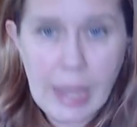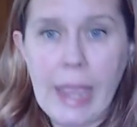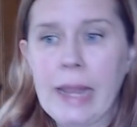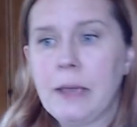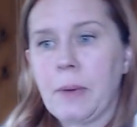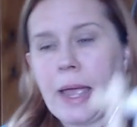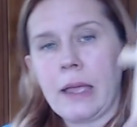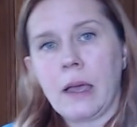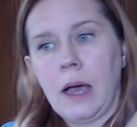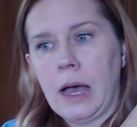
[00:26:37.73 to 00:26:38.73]
anyway,
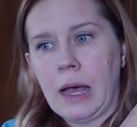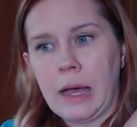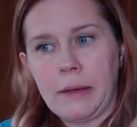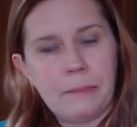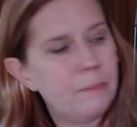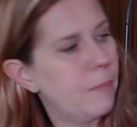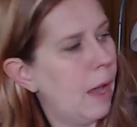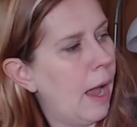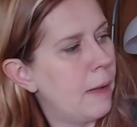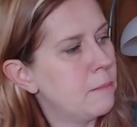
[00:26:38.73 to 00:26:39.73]
um,
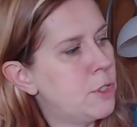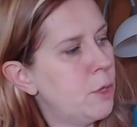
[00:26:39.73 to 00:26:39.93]
I'm